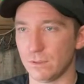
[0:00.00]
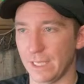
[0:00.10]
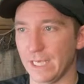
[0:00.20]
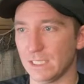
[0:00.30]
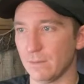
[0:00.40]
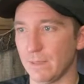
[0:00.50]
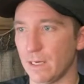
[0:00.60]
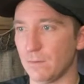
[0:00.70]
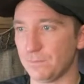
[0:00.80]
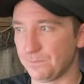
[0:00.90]
takes
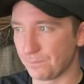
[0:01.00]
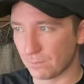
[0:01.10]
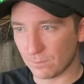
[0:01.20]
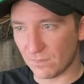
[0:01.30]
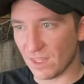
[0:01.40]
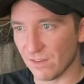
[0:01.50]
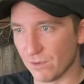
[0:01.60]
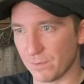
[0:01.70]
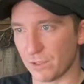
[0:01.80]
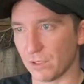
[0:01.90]
about
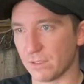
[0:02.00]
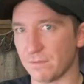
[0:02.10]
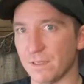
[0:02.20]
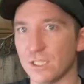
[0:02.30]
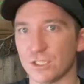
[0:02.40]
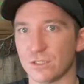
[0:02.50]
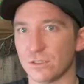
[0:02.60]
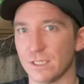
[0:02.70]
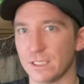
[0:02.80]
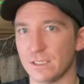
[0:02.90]
from start to finish,
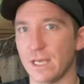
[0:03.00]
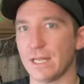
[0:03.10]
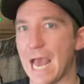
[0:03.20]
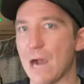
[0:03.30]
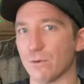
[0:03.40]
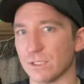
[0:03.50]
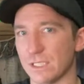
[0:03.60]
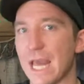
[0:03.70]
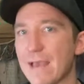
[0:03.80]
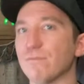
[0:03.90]
there's like 10 hours
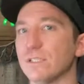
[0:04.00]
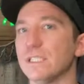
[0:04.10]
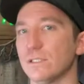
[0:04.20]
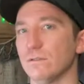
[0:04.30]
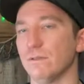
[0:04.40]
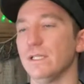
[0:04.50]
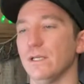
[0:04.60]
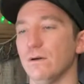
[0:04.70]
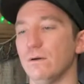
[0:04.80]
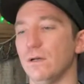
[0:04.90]
in every single
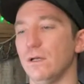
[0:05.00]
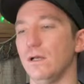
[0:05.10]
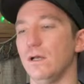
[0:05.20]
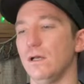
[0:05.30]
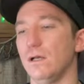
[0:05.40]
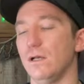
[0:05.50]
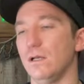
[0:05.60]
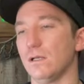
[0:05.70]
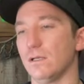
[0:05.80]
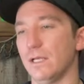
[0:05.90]
video.
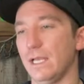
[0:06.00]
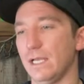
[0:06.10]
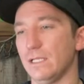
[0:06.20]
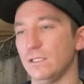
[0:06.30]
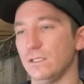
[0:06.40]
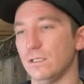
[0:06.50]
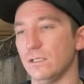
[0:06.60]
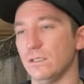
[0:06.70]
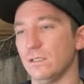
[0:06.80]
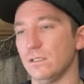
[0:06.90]
And
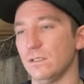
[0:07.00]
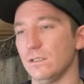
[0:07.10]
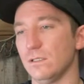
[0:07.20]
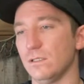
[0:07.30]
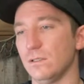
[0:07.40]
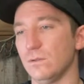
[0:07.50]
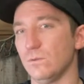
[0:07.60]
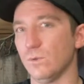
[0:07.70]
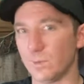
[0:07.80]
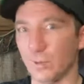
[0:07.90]

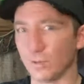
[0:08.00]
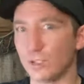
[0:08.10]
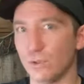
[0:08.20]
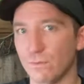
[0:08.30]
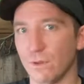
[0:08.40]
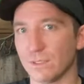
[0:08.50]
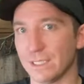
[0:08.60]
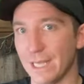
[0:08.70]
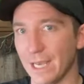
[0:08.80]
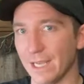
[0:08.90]
we post two of those
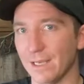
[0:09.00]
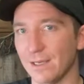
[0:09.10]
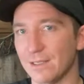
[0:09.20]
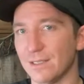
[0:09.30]
a day,